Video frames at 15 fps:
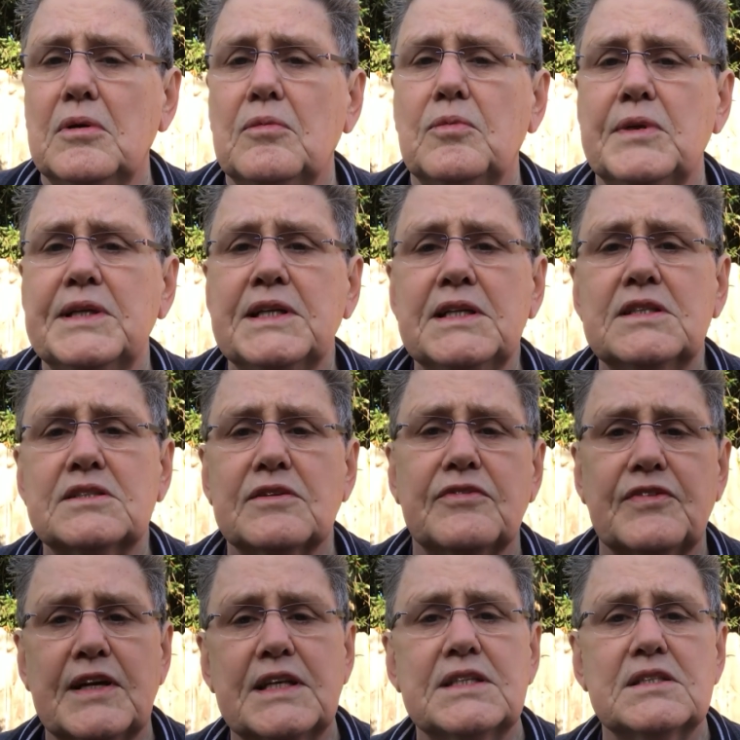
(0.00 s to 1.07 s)
We need to
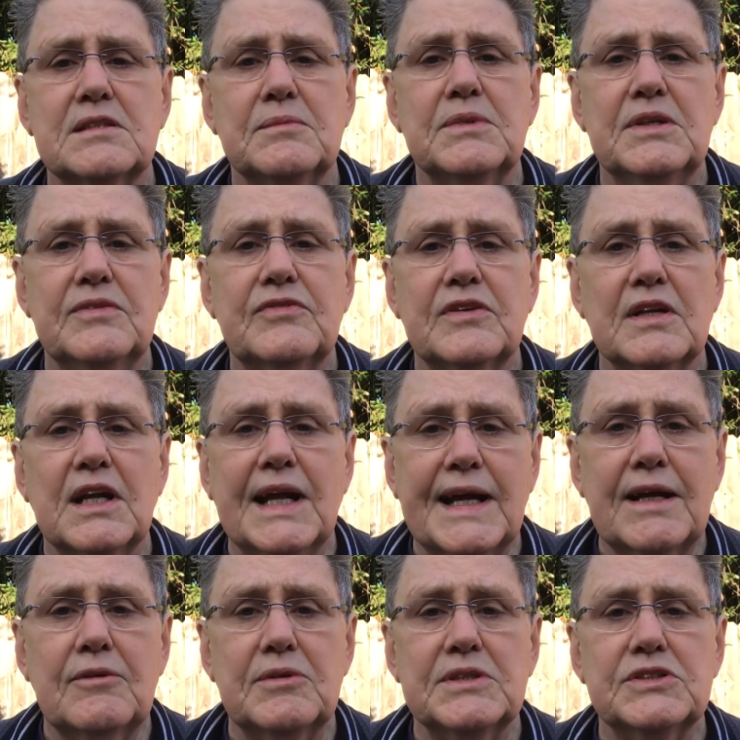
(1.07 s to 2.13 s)
find some different
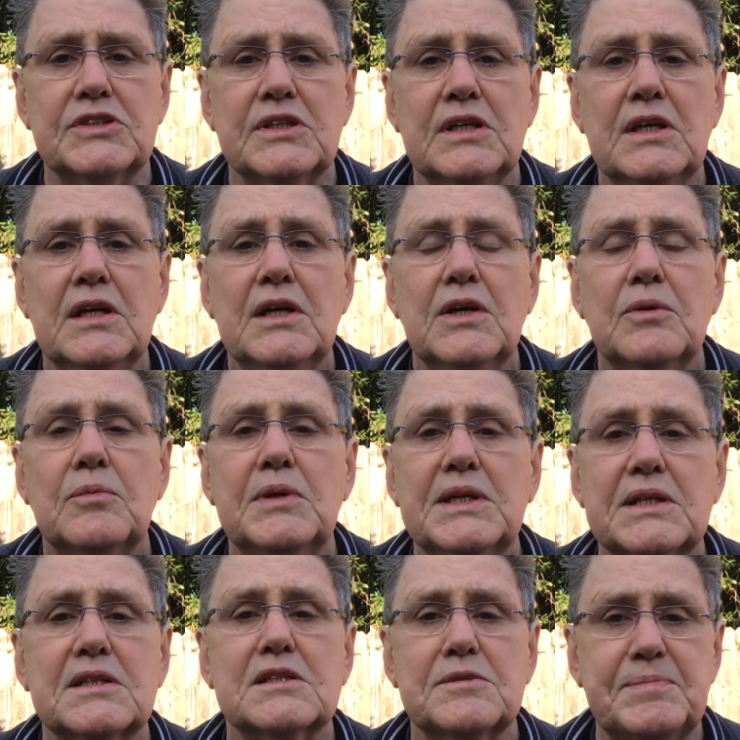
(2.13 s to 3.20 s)
language. We
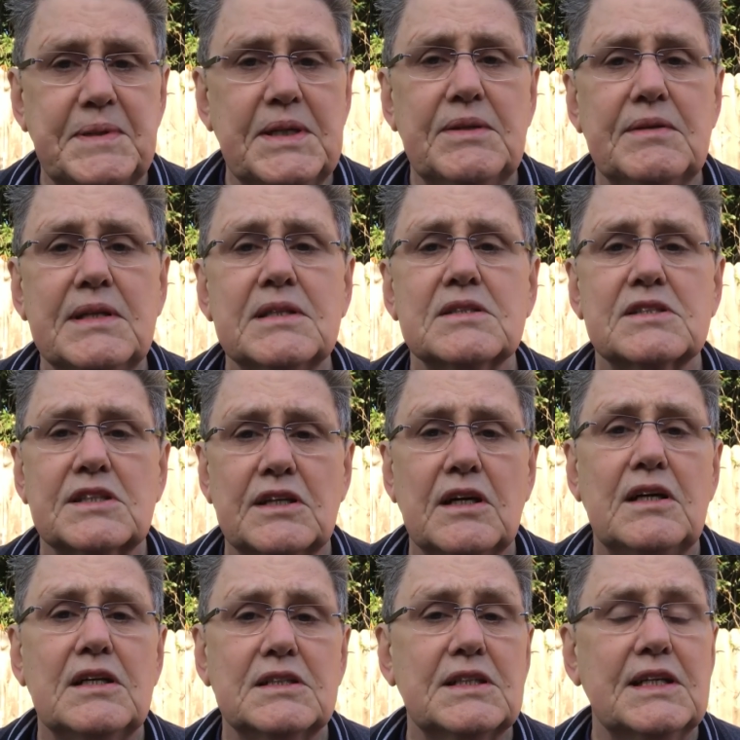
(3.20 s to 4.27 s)
experience
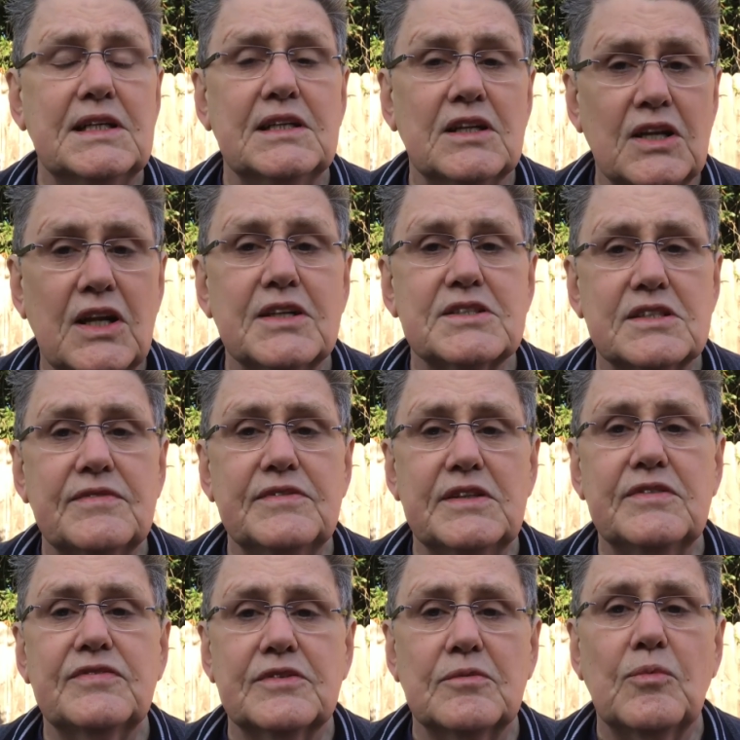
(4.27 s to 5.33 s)
God in lots of
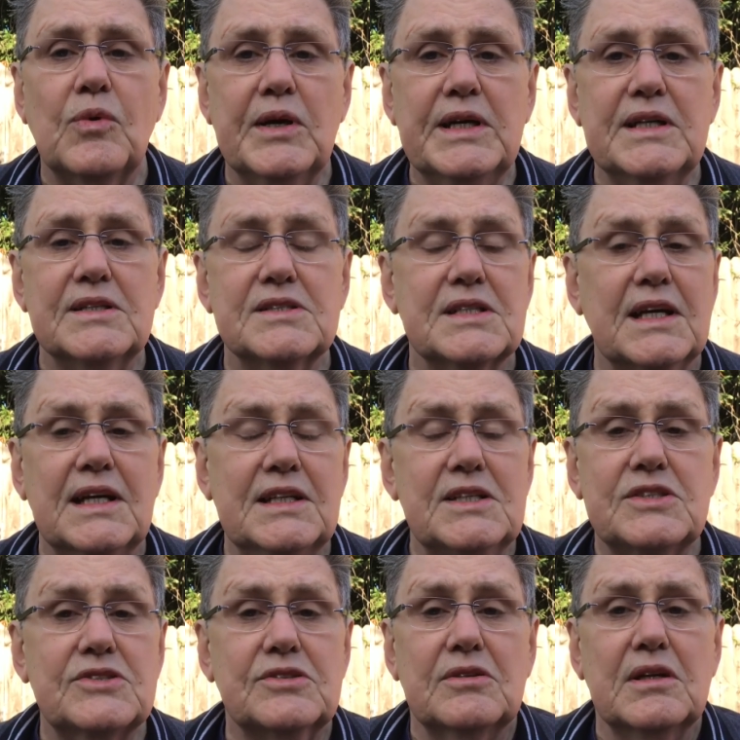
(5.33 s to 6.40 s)
different ways, and
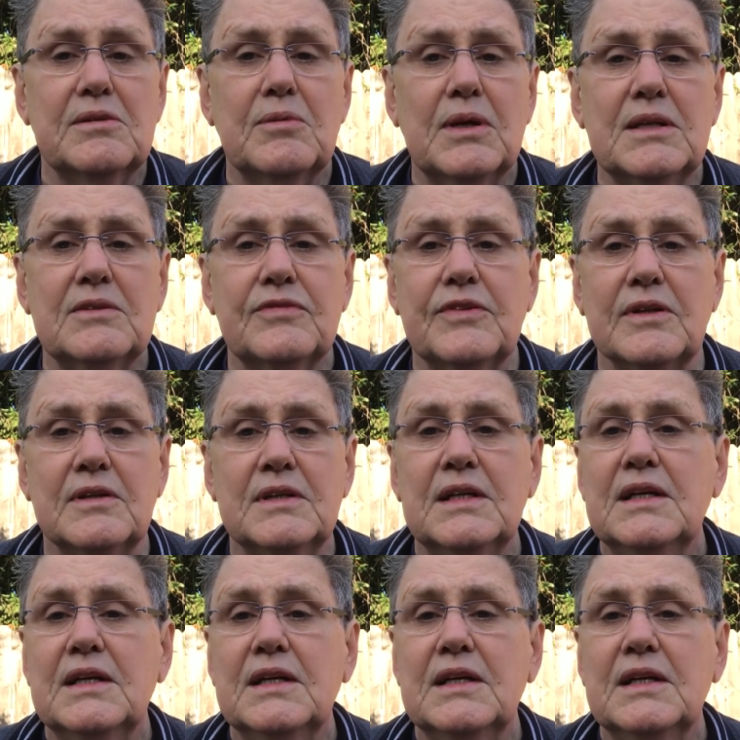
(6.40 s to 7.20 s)
it's truly wonderful.